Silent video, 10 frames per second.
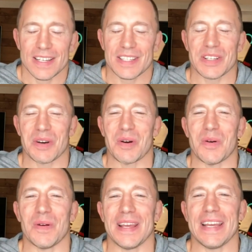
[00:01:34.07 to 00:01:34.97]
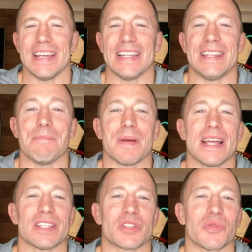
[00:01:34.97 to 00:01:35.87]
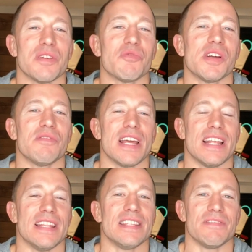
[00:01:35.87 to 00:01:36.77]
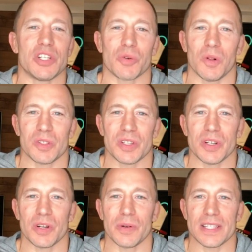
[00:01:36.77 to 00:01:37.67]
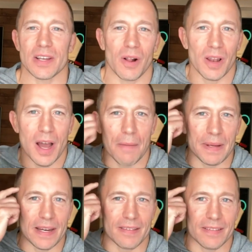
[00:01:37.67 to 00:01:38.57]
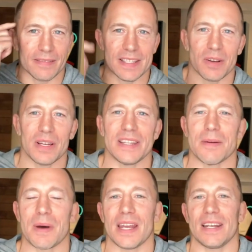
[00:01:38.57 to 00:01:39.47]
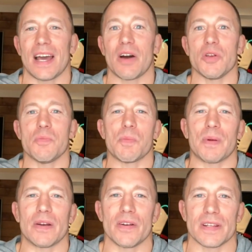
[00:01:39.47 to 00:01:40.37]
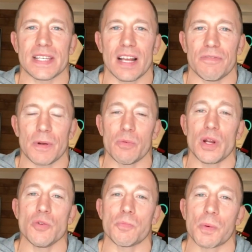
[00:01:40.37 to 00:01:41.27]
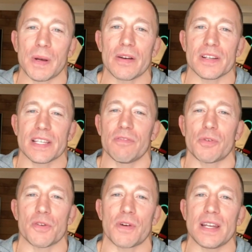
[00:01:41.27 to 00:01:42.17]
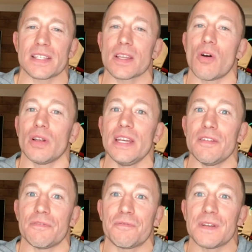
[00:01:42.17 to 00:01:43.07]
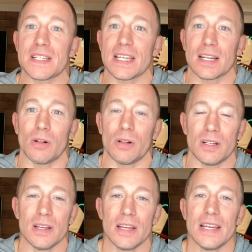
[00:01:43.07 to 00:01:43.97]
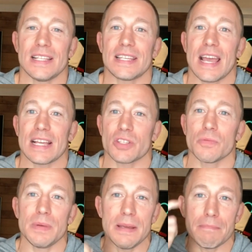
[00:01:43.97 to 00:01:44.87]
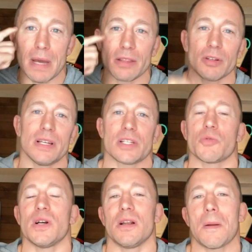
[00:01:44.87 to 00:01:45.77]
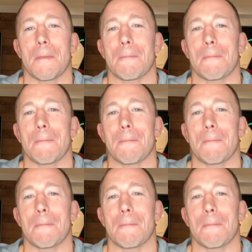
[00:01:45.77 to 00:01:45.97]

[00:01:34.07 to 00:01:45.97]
So it depends to every individuals. You know, it's all up here. It's all in the mind. How you prepare yourself, and when you prepare yourself for a fight, it's not only physical. It has to be mental as well.